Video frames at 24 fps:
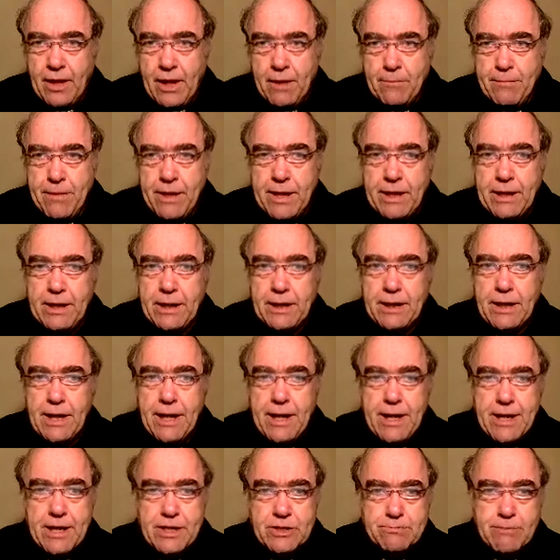
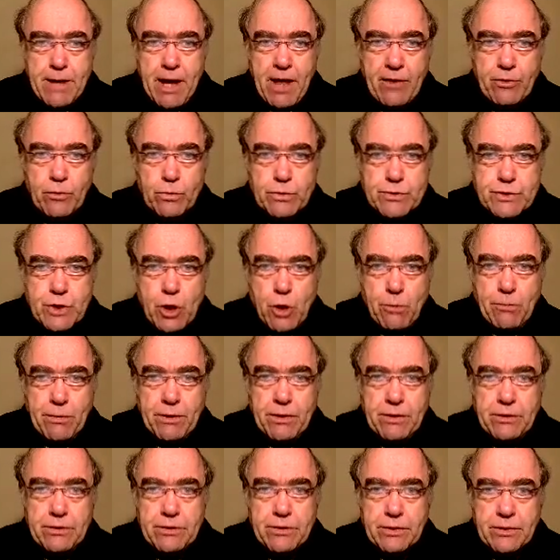Immediately his mouth was
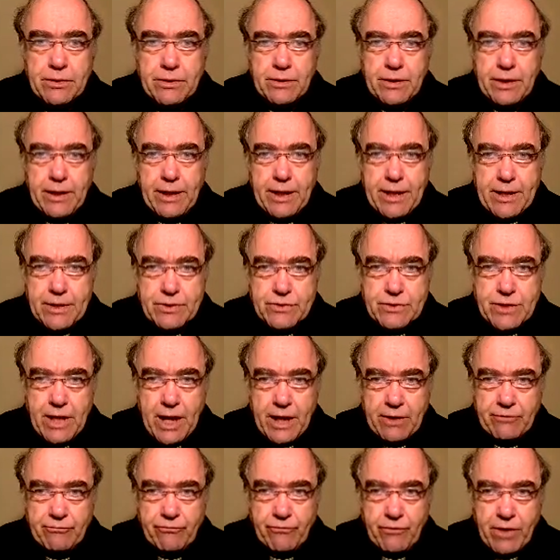opened, his
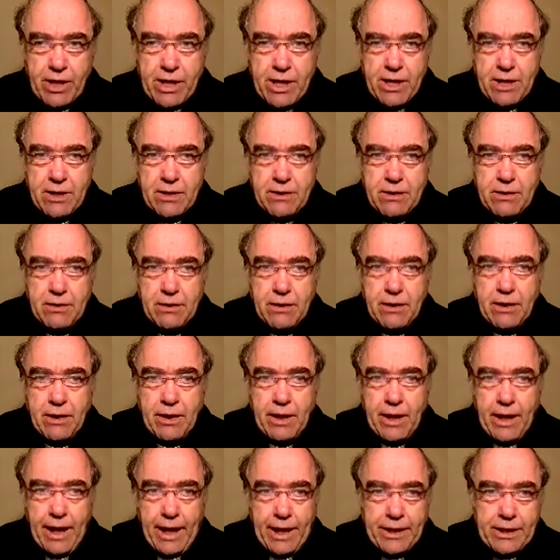tongue freed,
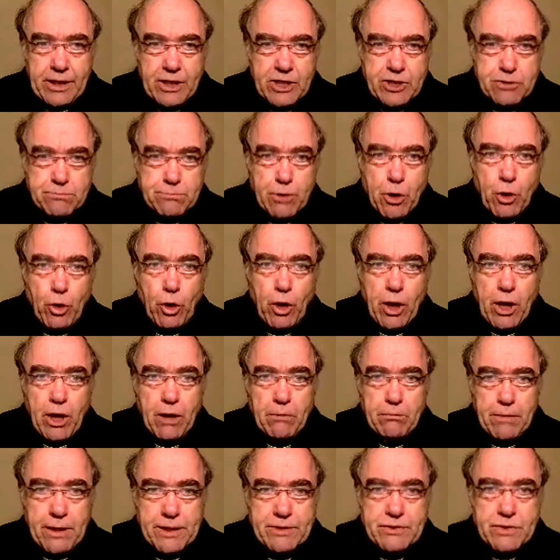and he spoke,
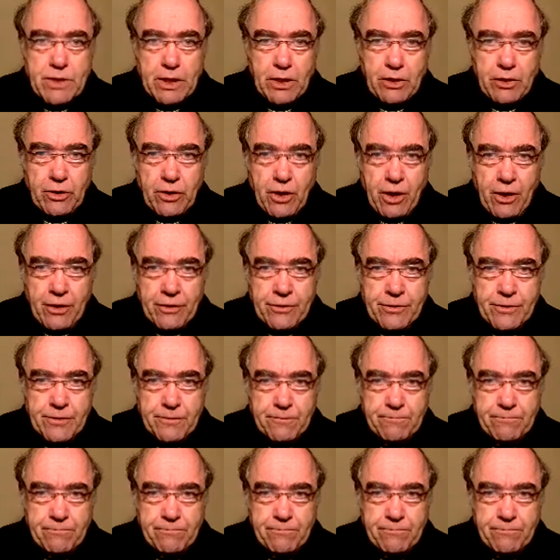blessing God.